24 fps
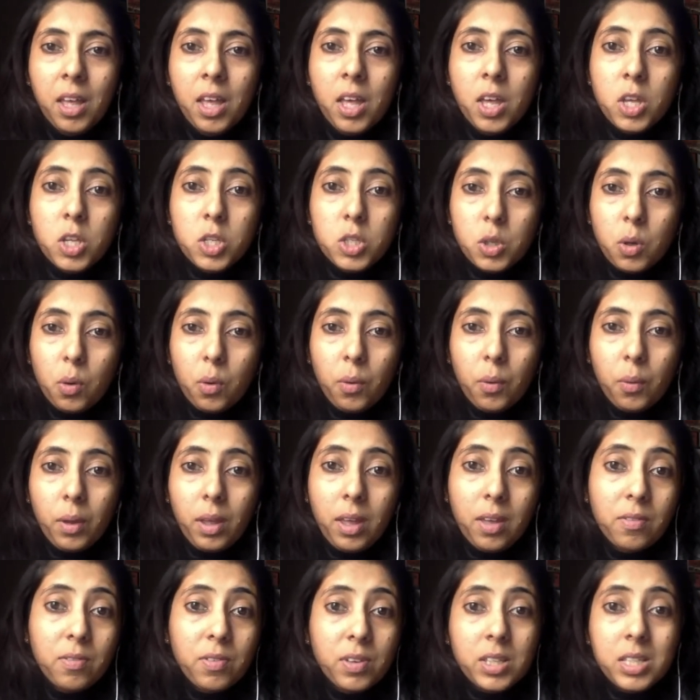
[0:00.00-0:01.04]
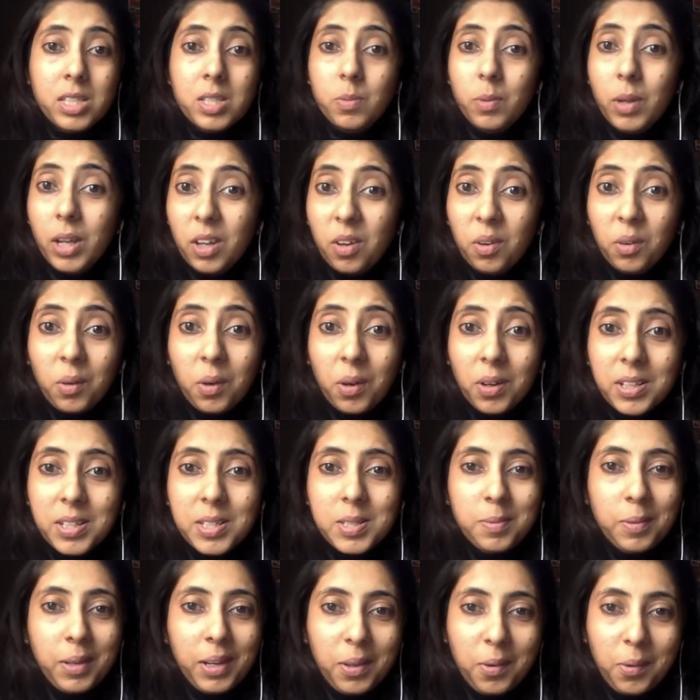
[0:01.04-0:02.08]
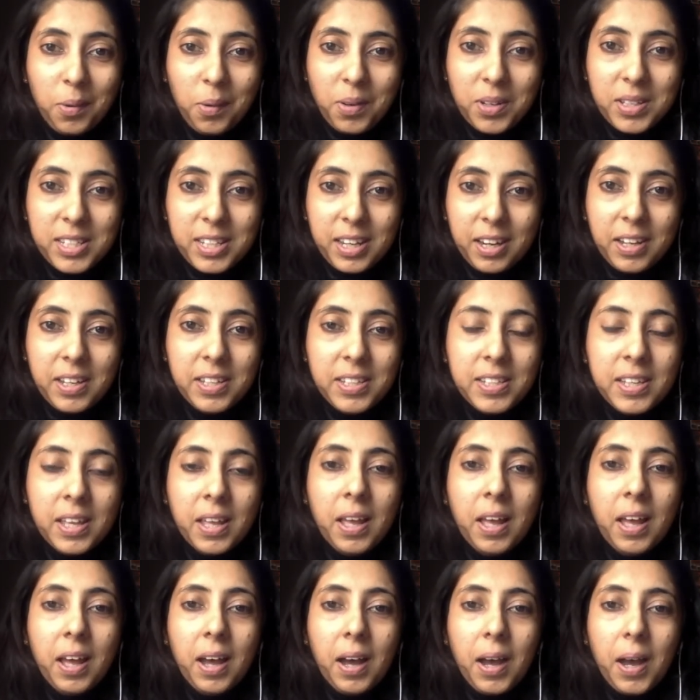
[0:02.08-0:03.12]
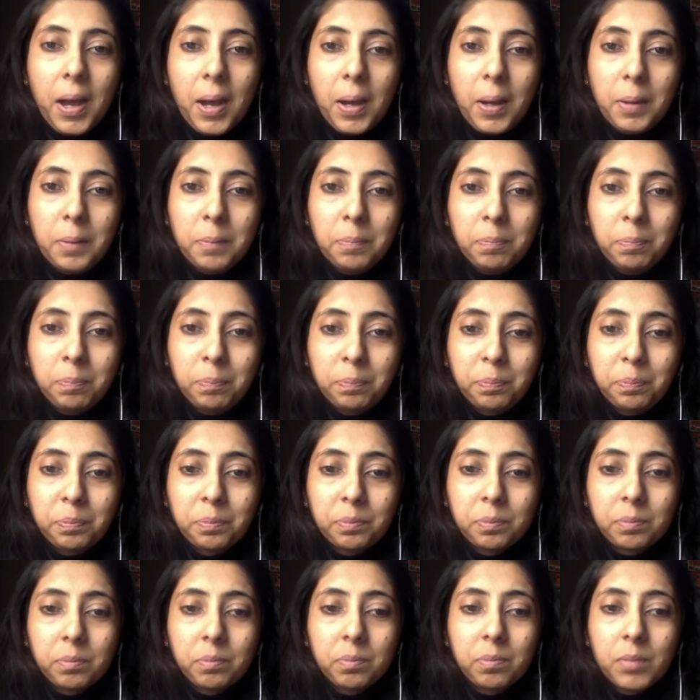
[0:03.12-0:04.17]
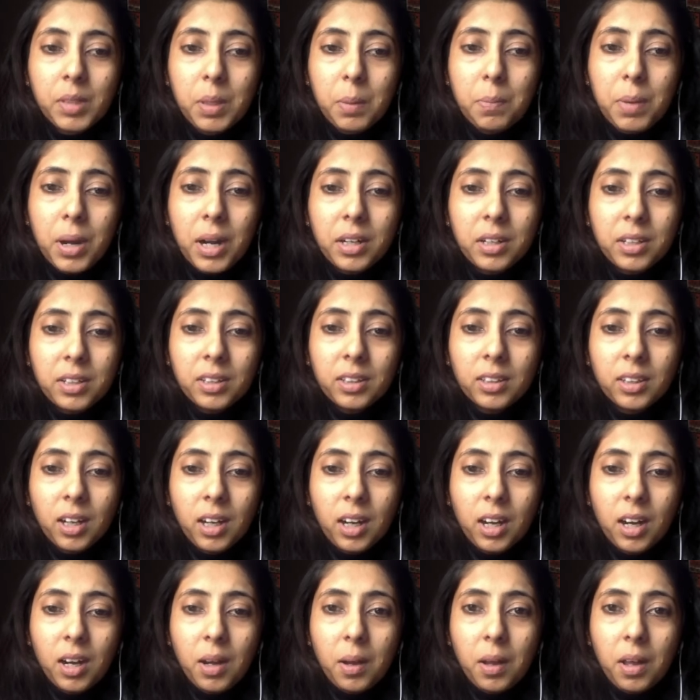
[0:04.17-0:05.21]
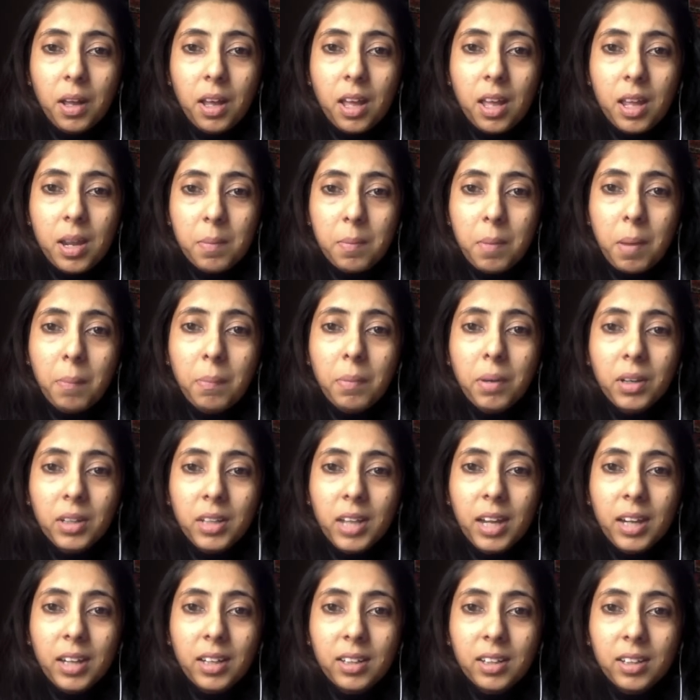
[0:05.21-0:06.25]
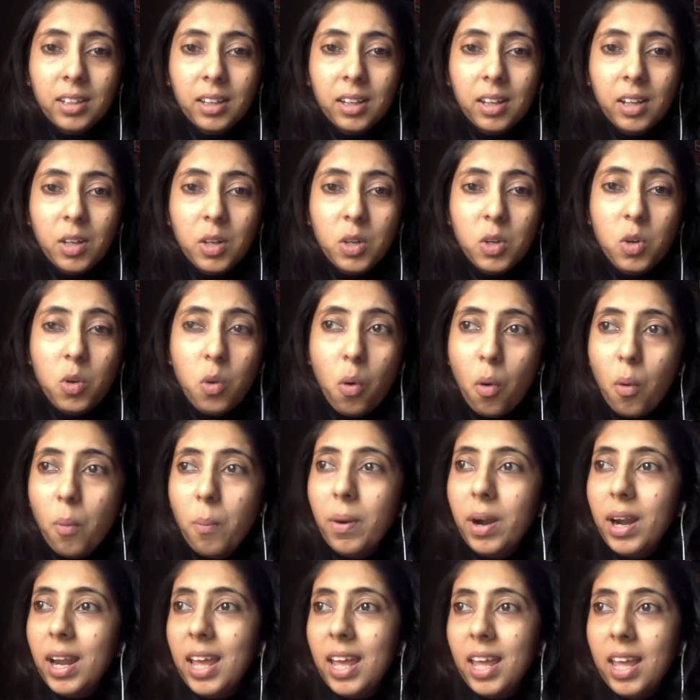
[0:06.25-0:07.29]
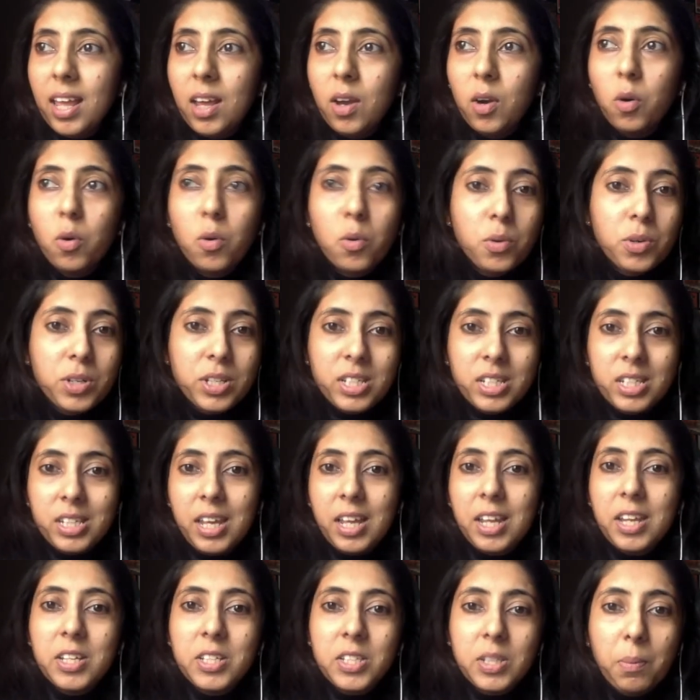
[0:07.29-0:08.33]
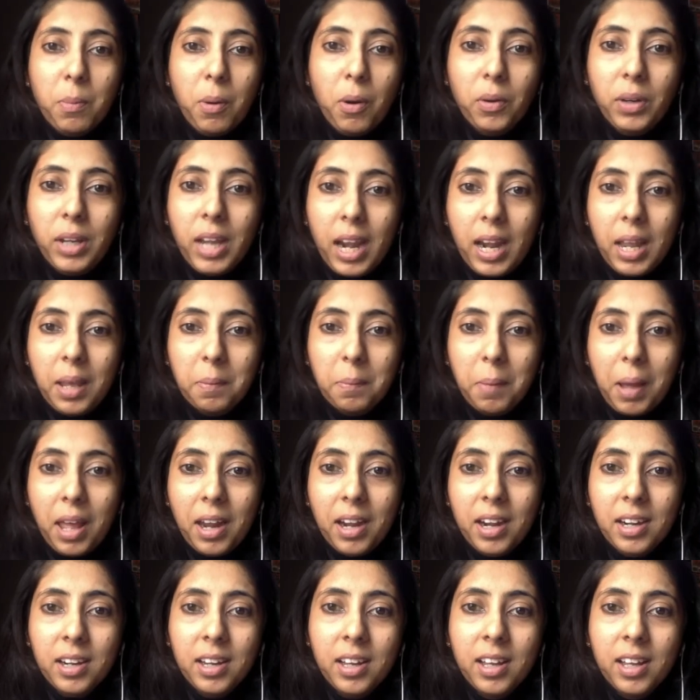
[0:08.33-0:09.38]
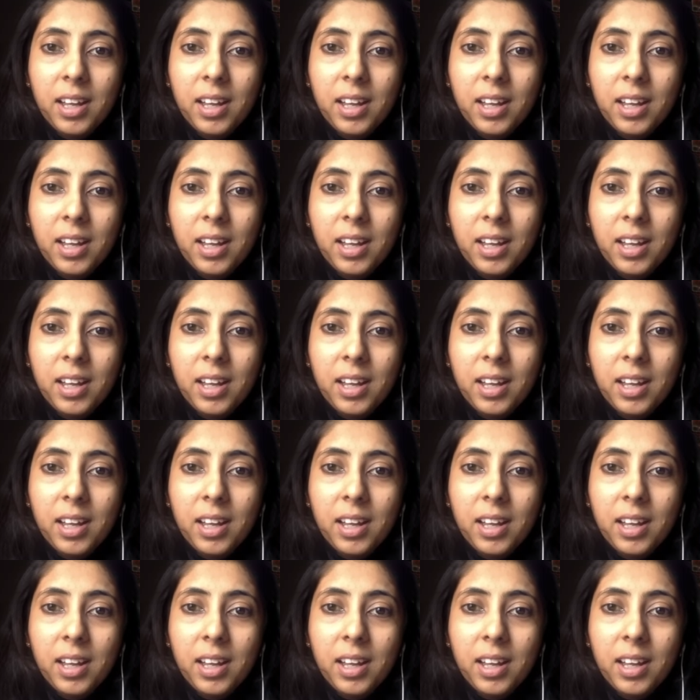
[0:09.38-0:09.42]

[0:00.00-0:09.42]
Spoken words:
So if it's video calls it is. But remember that nobody who is serious about getting married